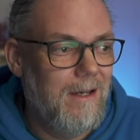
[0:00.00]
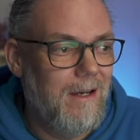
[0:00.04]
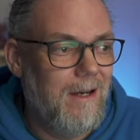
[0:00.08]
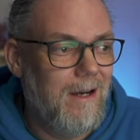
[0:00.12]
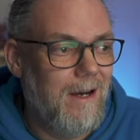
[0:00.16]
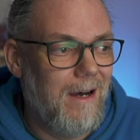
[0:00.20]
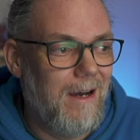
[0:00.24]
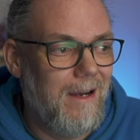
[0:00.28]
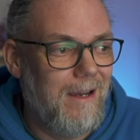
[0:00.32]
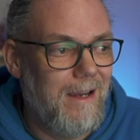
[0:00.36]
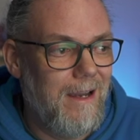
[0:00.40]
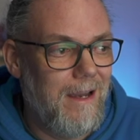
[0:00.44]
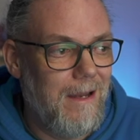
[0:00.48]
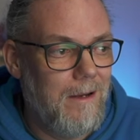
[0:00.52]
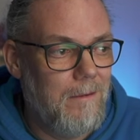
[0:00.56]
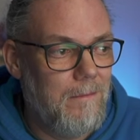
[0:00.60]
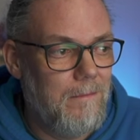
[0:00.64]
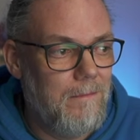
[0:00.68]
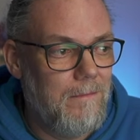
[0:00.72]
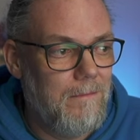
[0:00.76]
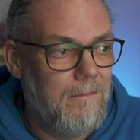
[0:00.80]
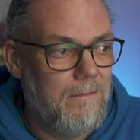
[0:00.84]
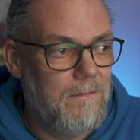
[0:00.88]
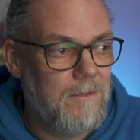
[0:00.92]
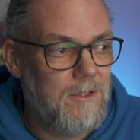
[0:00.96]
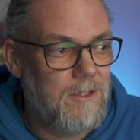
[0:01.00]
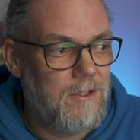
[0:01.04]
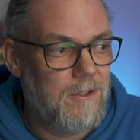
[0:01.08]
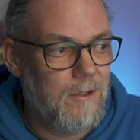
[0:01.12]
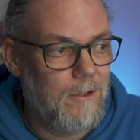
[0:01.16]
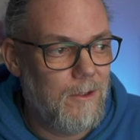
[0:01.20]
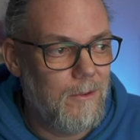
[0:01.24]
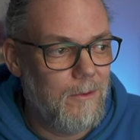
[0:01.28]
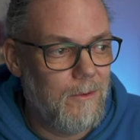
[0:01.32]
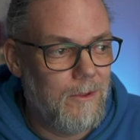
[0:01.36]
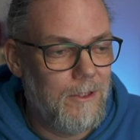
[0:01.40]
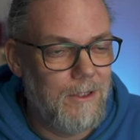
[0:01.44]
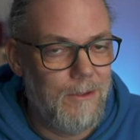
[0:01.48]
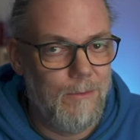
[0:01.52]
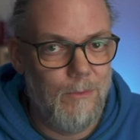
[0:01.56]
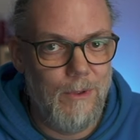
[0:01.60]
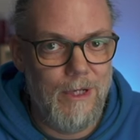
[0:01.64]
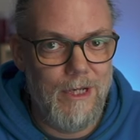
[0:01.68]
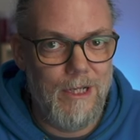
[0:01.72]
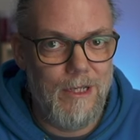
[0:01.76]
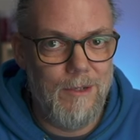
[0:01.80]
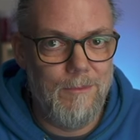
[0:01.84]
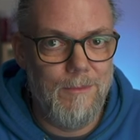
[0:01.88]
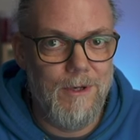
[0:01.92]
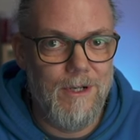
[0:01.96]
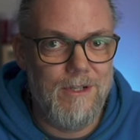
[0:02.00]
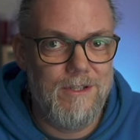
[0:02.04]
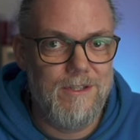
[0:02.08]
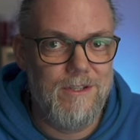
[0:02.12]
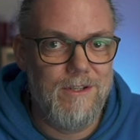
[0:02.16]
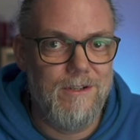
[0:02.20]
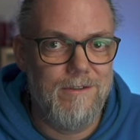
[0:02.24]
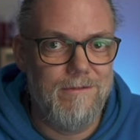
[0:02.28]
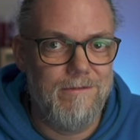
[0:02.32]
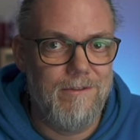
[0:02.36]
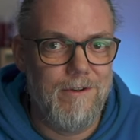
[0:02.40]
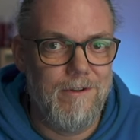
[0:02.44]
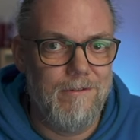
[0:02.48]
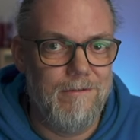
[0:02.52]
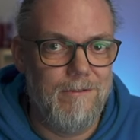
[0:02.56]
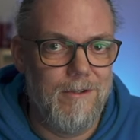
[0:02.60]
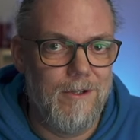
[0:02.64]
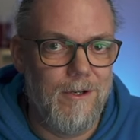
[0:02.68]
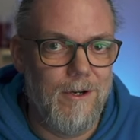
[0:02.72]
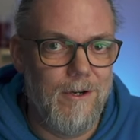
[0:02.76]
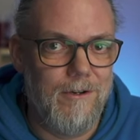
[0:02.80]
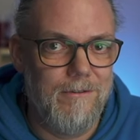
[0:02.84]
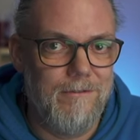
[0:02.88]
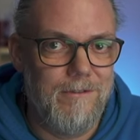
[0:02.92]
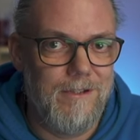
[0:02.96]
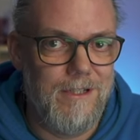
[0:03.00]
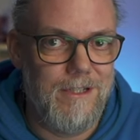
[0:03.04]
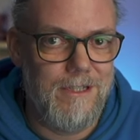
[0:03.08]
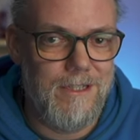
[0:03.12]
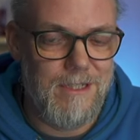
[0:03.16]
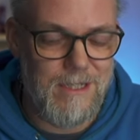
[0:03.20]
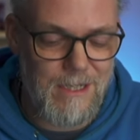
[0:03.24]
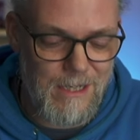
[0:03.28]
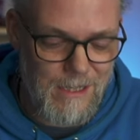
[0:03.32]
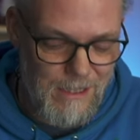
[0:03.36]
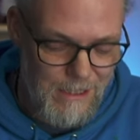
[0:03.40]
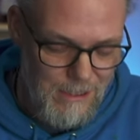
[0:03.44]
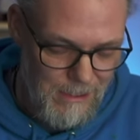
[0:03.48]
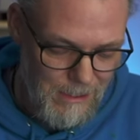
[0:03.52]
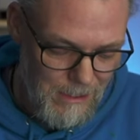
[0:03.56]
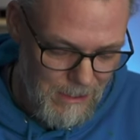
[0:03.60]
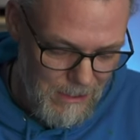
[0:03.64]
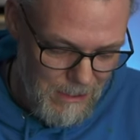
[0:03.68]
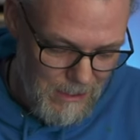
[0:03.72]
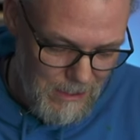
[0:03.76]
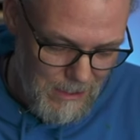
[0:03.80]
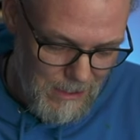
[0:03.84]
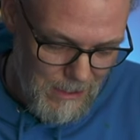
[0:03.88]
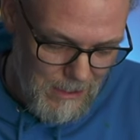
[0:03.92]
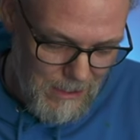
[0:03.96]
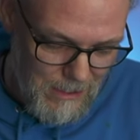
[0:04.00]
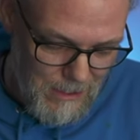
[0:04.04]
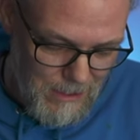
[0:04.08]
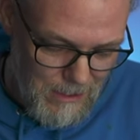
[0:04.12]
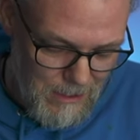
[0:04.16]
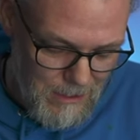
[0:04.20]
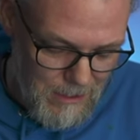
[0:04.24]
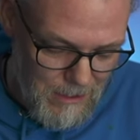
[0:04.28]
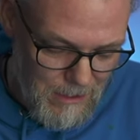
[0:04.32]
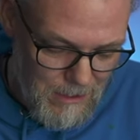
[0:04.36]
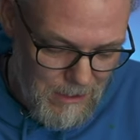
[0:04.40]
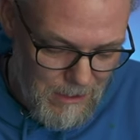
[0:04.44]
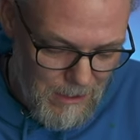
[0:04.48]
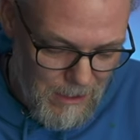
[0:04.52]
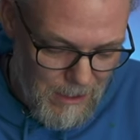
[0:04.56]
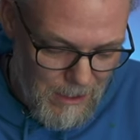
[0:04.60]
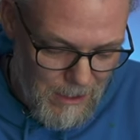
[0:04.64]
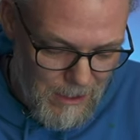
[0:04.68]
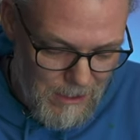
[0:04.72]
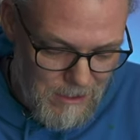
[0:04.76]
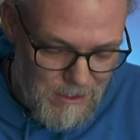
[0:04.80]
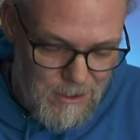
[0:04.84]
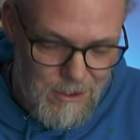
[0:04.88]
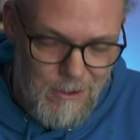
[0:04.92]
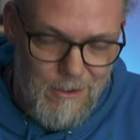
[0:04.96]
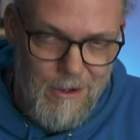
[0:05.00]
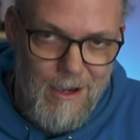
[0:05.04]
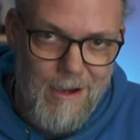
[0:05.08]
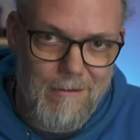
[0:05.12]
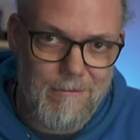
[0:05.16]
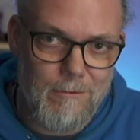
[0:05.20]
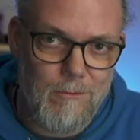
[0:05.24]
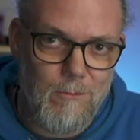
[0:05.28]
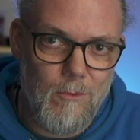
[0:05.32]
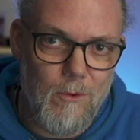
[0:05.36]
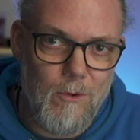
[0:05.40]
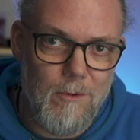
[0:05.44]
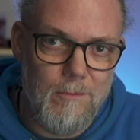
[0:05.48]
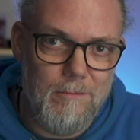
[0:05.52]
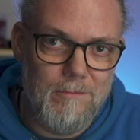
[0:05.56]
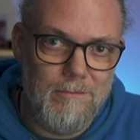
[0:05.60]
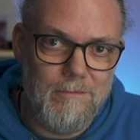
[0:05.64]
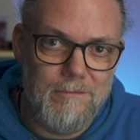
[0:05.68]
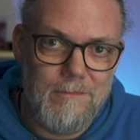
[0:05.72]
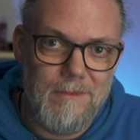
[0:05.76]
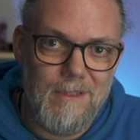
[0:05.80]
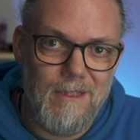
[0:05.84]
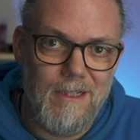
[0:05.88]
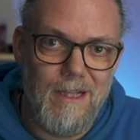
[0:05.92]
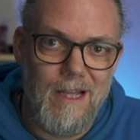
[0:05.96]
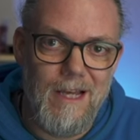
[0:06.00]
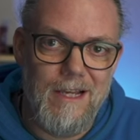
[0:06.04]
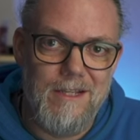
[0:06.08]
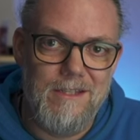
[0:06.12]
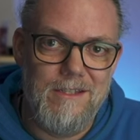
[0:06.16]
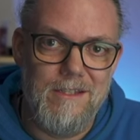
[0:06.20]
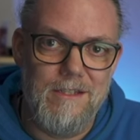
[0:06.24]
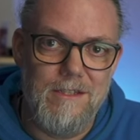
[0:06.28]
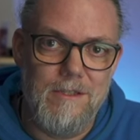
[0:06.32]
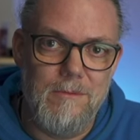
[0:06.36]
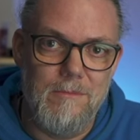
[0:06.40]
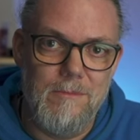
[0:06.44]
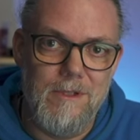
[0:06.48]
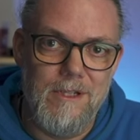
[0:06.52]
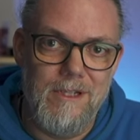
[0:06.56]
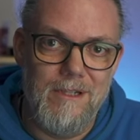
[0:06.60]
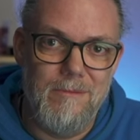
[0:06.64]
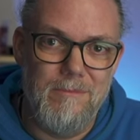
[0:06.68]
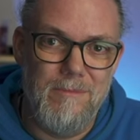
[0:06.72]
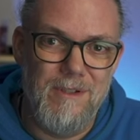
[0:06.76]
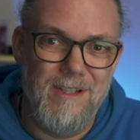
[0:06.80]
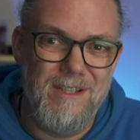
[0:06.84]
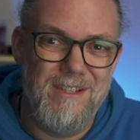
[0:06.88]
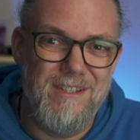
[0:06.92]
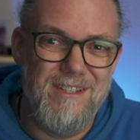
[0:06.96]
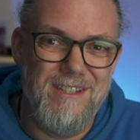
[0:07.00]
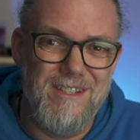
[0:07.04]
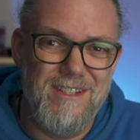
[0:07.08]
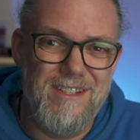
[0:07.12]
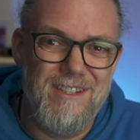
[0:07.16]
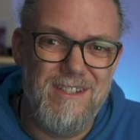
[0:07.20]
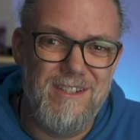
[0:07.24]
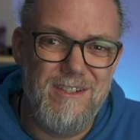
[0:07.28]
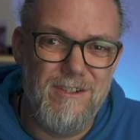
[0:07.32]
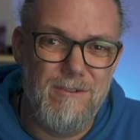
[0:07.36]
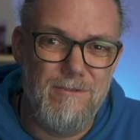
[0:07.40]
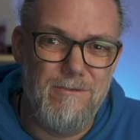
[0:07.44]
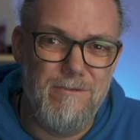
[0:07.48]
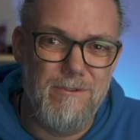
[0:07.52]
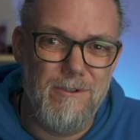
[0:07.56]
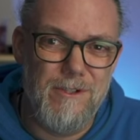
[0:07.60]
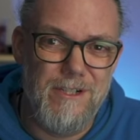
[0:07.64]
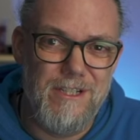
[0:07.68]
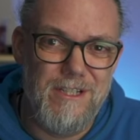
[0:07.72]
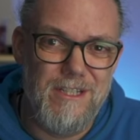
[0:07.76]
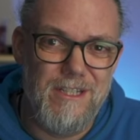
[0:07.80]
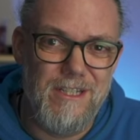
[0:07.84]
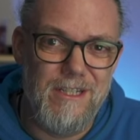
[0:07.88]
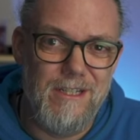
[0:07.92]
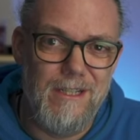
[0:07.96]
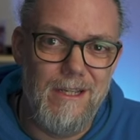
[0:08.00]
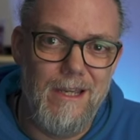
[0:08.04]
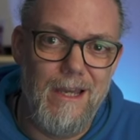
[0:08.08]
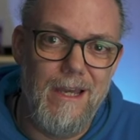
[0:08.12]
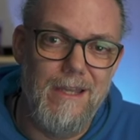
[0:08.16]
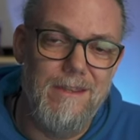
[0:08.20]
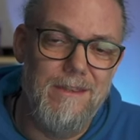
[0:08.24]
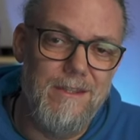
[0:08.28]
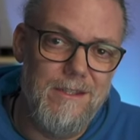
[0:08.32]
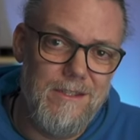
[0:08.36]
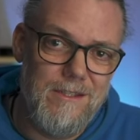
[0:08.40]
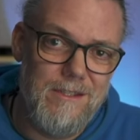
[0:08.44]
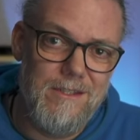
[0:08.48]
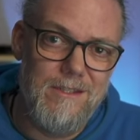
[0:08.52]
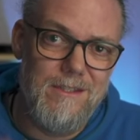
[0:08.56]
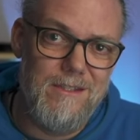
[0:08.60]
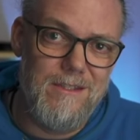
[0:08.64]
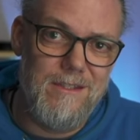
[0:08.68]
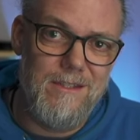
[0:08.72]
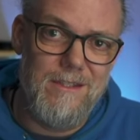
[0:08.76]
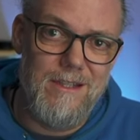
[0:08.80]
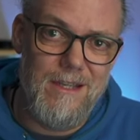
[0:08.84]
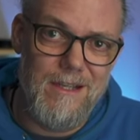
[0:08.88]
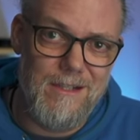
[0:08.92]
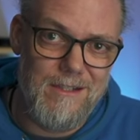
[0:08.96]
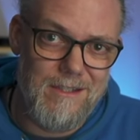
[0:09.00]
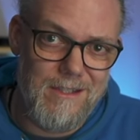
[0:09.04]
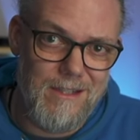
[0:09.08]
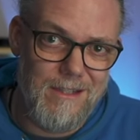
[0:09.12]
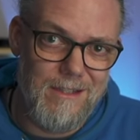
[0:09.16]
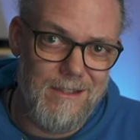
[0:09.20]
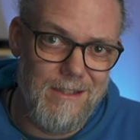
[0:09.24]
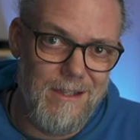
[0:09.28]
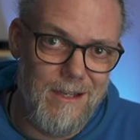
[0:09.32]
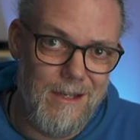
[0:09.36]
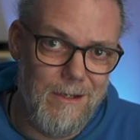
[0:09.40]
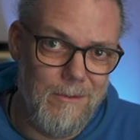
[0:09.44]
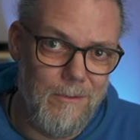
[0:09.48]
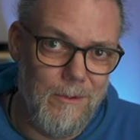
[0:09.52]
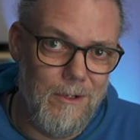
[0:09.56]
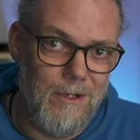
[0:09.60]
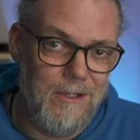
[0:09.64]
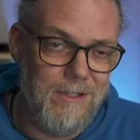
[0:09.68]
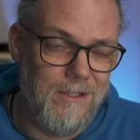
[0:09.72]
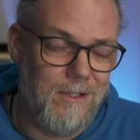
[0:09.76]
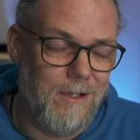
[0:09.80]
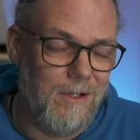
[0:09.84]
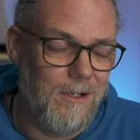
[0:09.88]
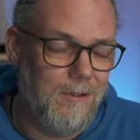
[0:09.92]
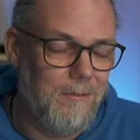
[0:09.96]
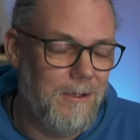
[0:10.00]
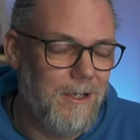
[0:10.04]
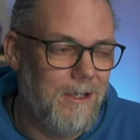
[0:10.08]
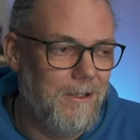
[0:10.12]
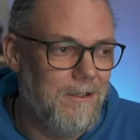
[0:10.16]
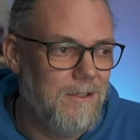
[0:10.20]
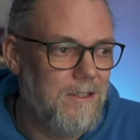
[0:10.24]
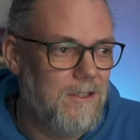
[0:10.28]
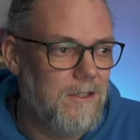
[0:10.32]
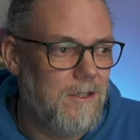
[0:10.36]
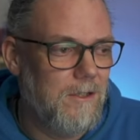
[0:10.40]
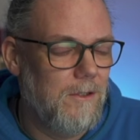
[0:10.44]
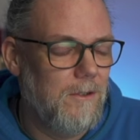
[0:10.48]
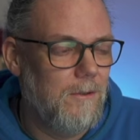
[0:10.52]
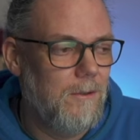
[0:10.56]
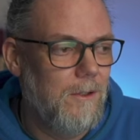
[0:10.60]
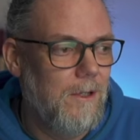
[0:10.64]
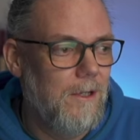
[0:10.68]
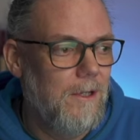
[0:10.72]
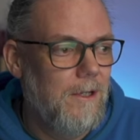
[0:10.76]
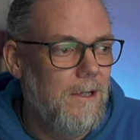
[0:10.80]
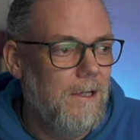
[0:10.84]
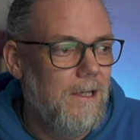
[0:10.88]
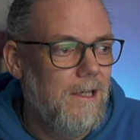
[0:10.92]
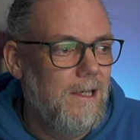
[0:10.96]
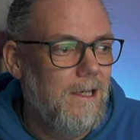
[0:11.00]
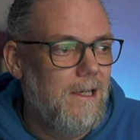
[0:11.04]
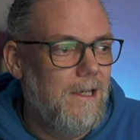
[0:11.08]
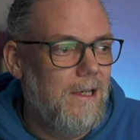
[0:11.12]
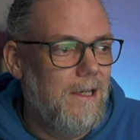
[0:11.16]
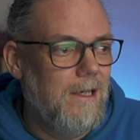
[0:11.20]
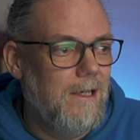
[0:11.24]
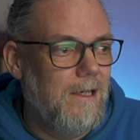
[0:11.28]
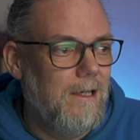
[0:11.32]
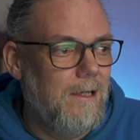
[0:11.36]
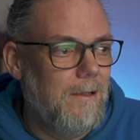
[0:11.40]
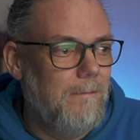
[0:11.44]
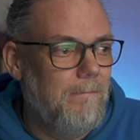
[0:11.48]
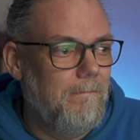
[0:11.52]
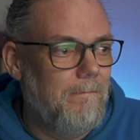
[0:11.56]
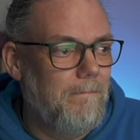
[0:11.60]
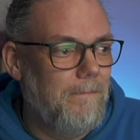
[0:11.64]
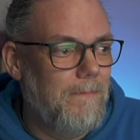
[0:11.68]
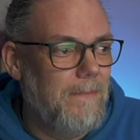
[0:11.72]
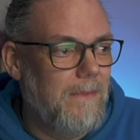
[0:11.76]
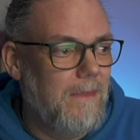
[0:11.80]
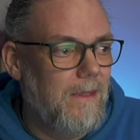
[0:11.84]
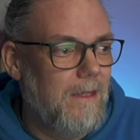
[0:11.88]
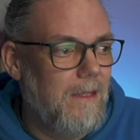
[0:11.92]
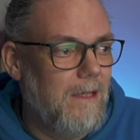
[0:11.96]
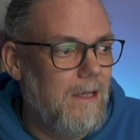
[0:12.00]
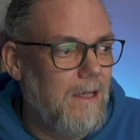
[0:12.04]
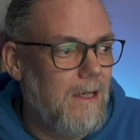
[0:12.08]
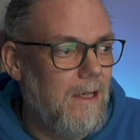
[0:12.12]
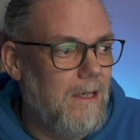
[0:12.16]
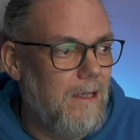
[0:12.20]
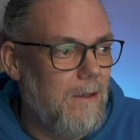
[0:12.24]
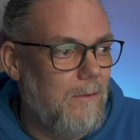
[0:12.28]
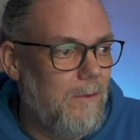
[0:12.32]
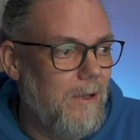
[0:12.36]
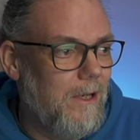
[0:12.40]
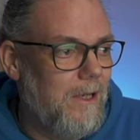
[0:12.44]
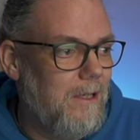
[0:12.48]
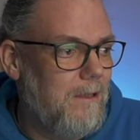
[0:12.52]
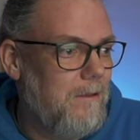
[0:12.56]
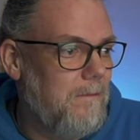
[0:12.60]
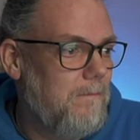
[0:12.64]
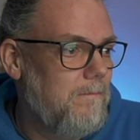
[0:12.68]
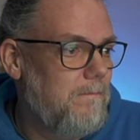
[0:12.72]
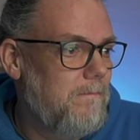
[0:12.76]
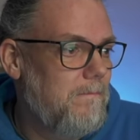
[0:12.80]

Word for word: I am slowly weaning myself off the coffee and tea. Uh, I do have a warm glass at the minute because it's still freezing, and this is the next thing that I want to talk about. So, um, anyway,